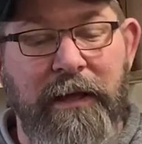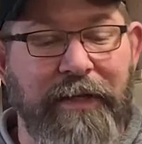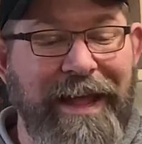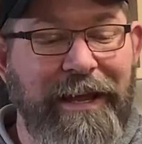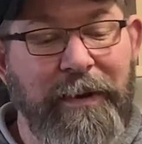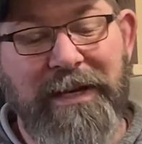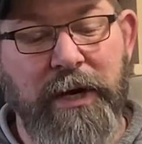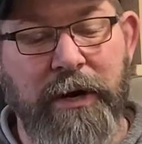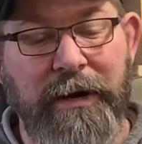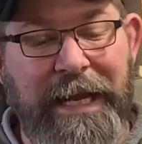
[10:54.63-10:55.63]
They can be
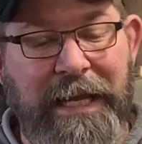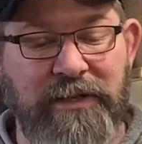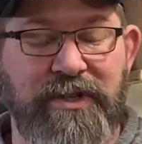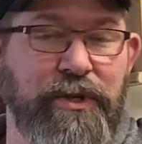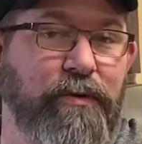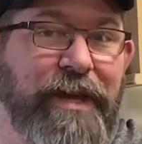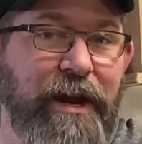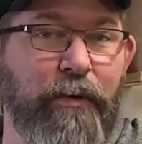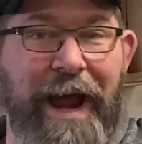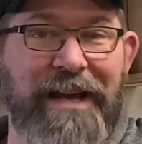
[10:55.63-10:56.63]
turned into
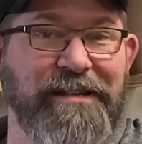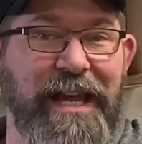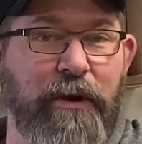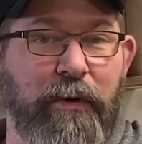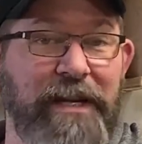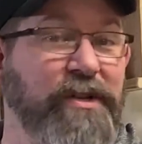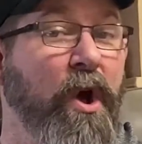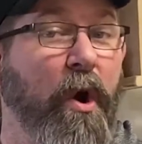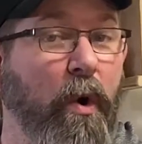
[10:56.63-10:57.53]
key racks, key rings,